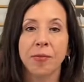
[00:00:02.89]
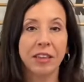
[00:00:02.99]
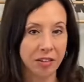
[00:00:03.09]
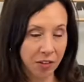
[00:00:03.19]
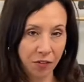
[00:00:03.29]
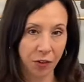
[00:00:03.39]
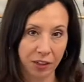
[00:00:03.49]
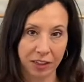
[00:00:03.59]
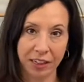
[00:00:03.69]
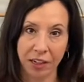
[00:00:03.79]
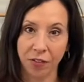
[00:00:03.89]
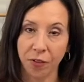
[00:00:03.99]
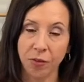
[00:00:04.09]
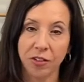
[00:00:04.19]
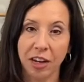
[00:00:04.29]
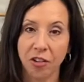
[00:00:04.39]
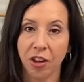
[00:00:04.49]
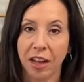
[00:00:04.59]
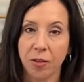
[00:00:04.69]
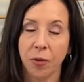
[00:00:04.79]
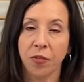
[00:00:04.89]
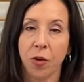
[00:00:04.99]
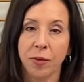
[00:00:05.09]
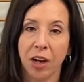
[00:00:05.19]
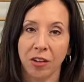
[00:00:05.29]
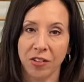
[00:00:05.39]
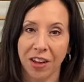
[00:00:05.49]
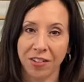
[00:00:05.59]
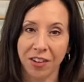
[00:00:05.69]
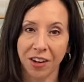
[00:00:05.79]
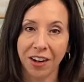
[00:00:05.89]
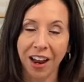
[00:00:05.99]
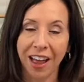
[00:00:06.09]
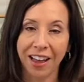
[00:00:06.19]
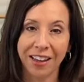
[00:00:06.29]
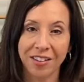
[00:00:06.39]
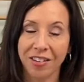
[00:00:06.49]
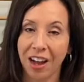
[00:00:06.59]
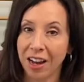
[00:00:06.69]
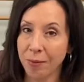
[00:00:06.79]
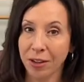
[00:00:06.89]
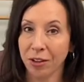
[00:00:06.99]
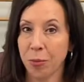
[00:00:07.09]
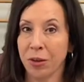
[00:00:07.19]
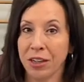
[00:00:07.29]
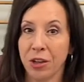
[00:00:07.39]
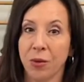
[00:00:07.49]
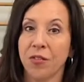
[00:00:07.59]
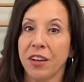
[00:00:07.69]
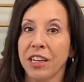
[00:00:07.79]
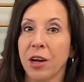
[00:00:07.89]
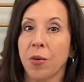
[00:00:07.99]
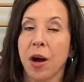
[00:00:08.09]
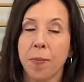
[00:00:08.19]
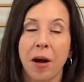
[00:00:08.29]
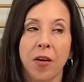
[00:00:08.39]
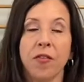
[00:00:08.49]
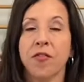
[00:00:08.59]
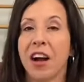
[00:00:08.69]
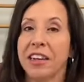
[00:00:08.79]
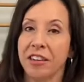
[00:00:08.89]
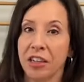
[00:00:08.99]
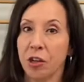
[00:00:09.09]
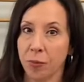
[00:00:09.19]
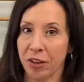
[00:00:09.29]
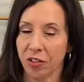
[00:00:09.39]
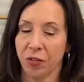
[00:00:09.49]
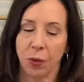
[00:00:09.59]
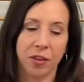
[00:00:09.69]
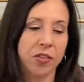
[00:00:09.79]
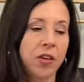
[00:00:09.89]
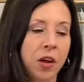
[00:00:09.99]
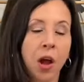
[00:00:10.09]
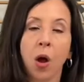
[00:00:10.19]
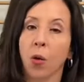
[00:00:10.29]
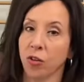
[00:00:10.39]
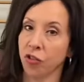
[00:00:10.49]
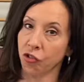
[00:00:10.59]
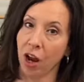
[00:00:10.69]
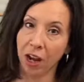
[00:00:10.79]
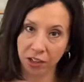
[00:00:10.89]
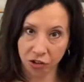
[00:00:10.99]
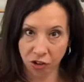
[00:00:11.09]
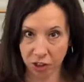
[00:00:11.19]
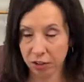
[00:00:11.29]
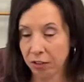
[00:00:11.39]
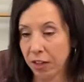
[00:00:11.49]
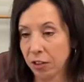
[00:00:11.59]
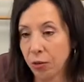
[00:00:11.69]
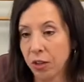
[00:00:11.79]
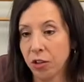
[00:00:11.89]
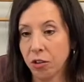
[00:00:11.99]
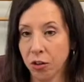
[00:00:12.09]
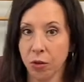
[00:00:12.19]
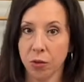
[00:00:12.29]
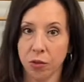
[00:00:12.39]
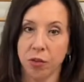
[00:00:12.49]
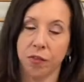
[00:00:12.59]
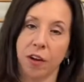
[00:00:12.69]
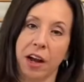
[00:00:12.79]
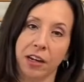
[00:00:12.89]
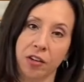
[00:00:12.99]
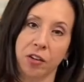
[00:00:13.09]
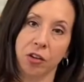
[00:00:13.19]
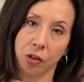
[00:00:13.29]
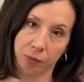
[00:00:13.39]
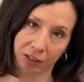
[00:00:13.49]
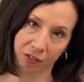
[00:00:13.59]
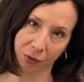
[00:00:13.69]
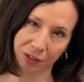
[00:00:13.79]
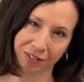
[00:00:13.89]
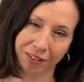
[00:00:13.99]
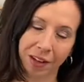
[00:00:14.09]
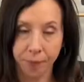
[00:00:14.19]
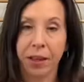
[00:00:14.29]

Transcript: Lisa Ferlita here from Stagelights Performing Arts Center, and I'm here to bring you a video about finding your mixed voice or strategies that you can use to find your mixed voice.